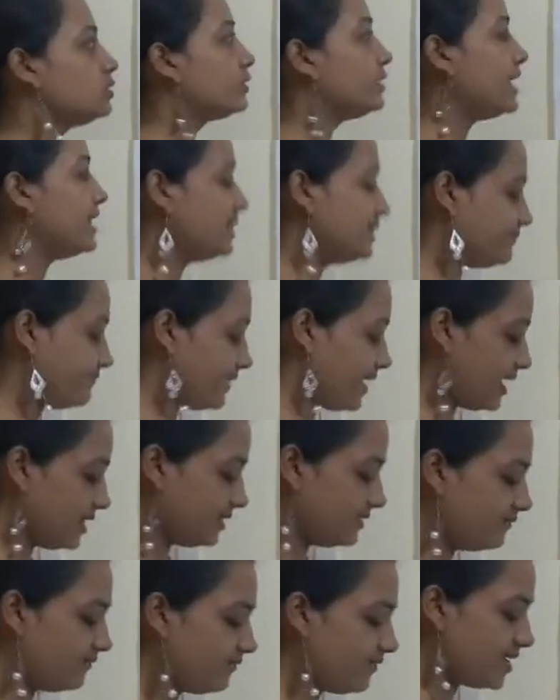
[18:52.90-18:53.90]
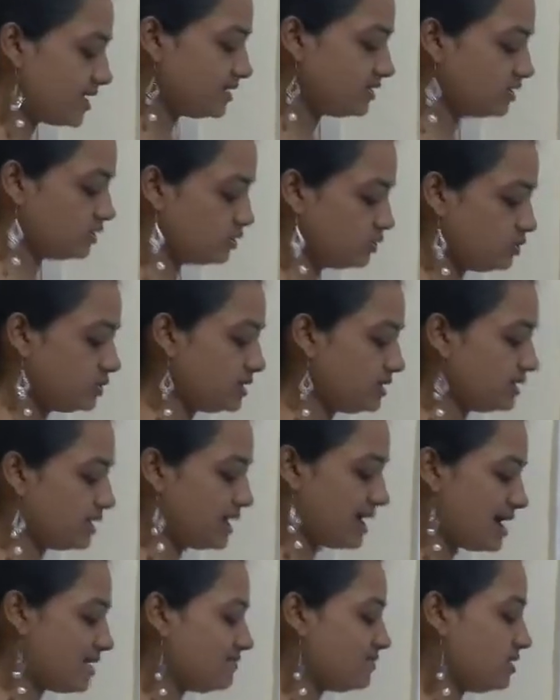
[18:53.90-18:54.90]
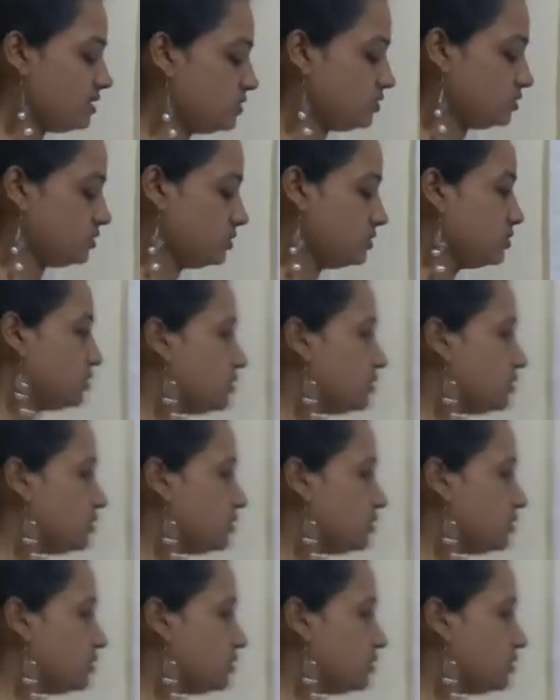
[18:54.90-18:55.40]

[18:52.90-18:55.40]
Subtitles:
So let's find the first student's average.